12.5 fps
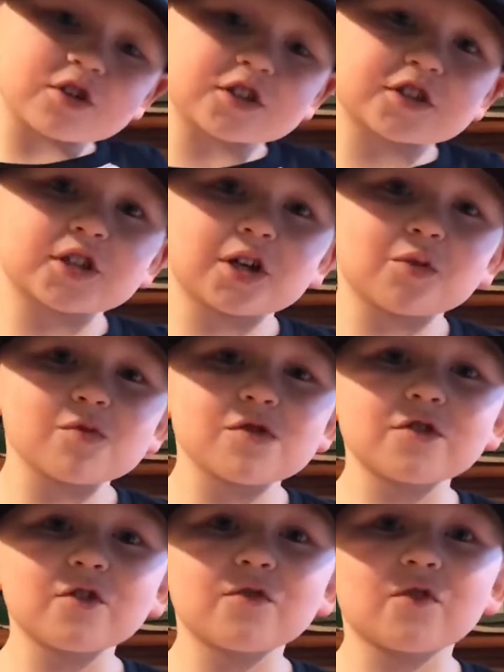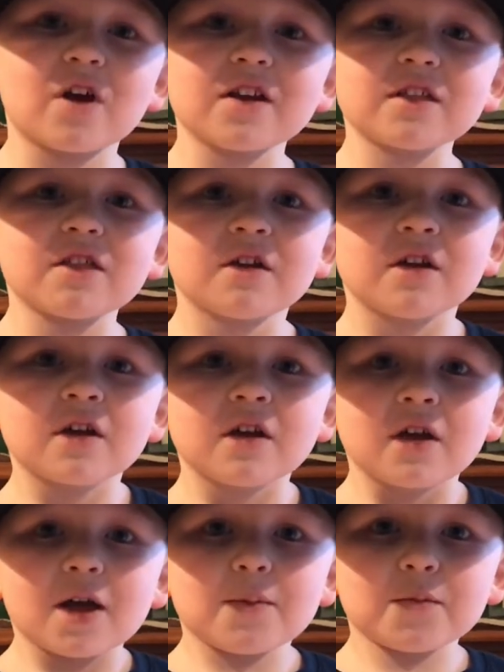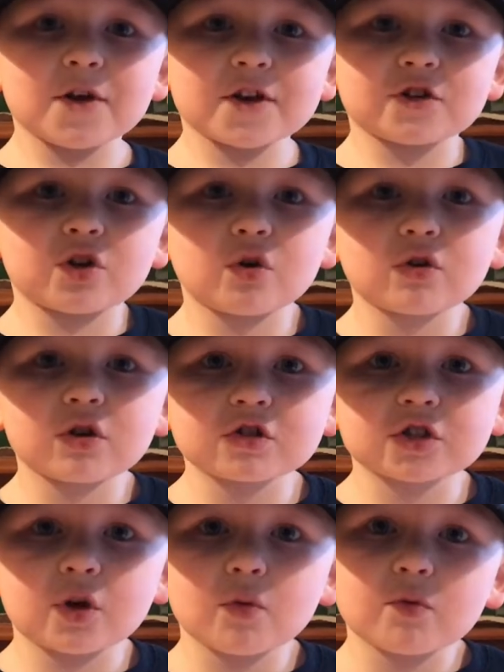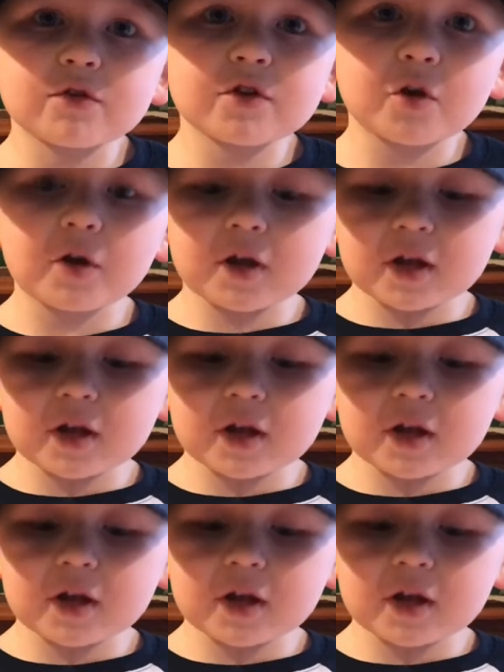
to share with your friends and make sure to share with your